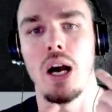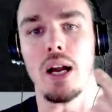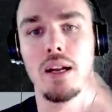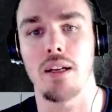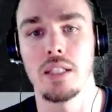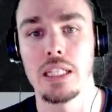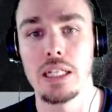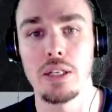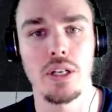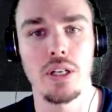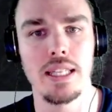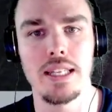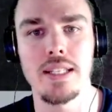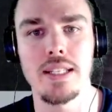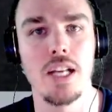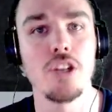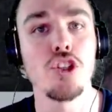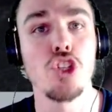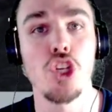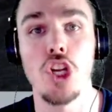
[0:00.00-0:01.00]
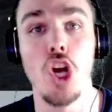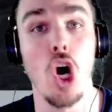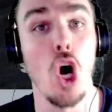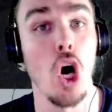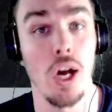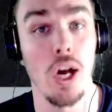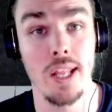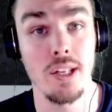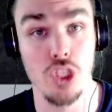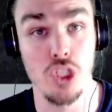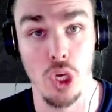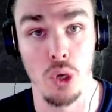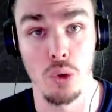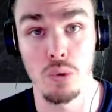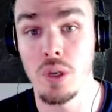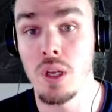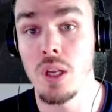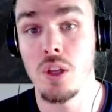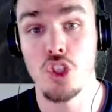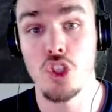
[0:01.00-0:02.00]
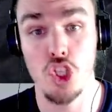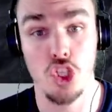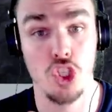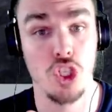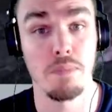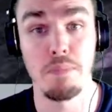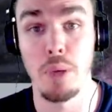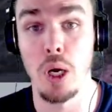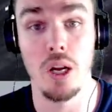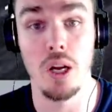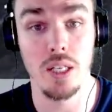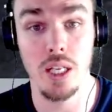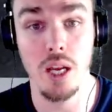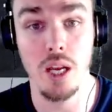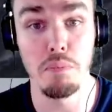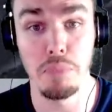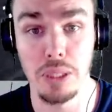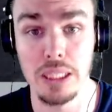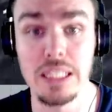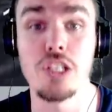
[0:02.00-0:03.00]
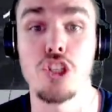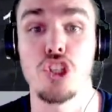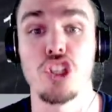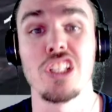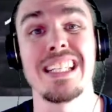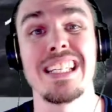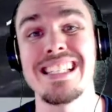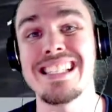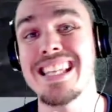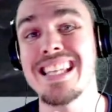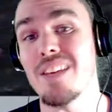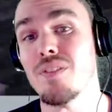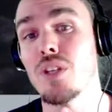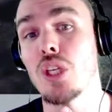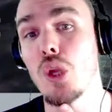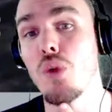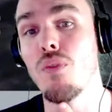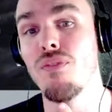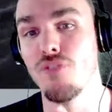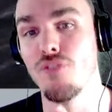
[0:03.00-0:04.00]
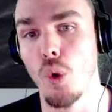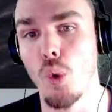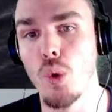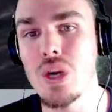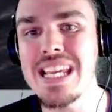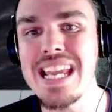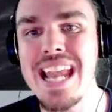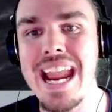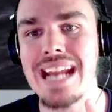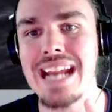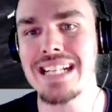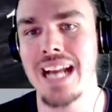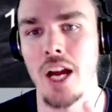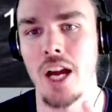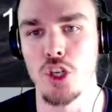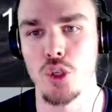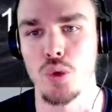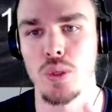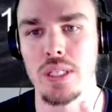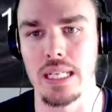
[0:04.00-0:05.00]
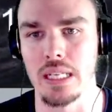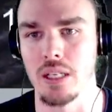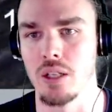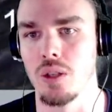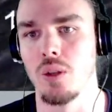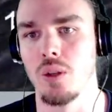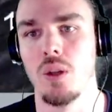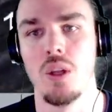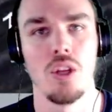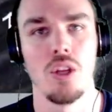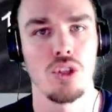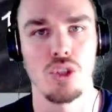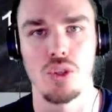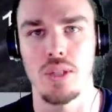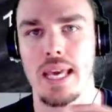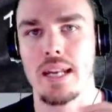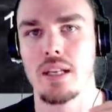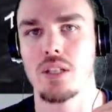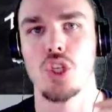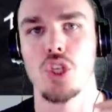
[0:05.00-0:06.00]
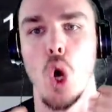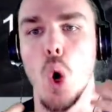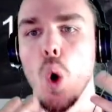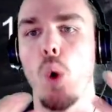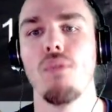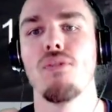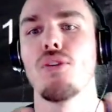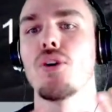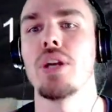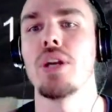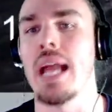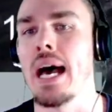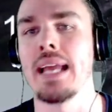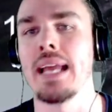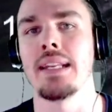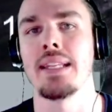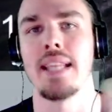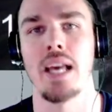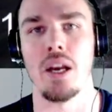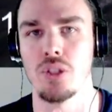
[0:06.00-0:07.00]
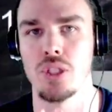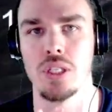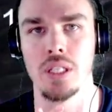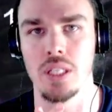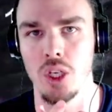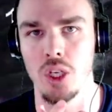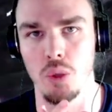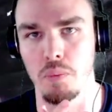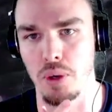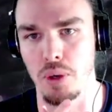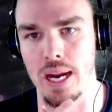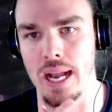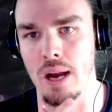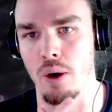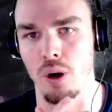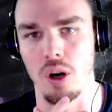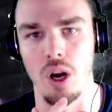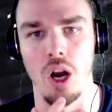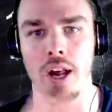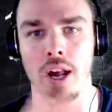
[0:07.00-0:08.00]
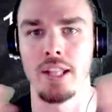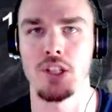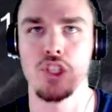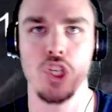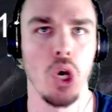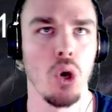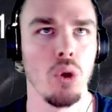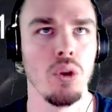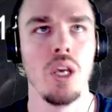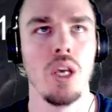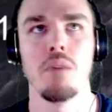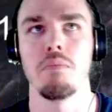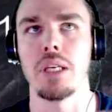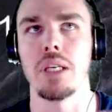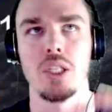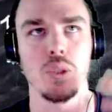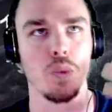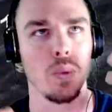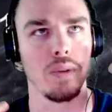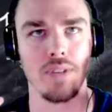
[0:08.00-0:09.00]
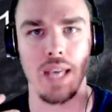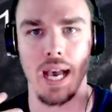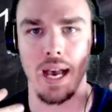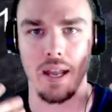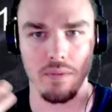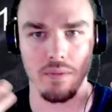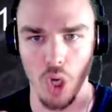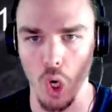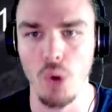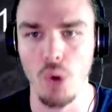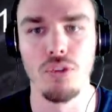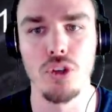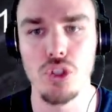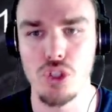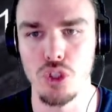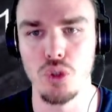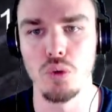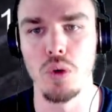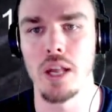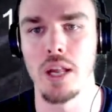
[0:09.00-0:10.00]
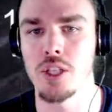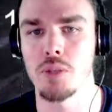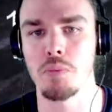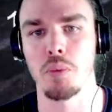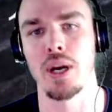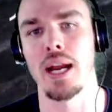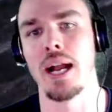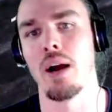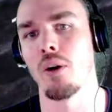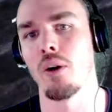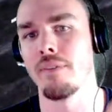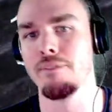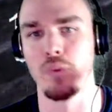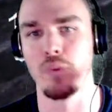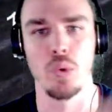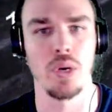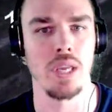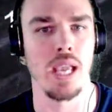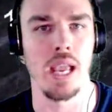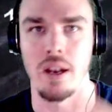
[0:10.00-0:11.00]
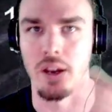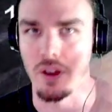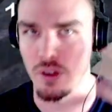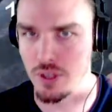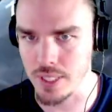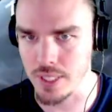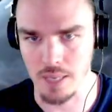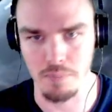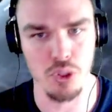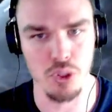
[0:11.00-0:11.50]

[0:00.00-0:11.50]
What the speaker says: Clearing the dungeon on its own, just upon the completion, is giving you 4,800 gil. So that is over 9,000 gil per hour on its own, because we've got over 2 runs per hour. 4,800 times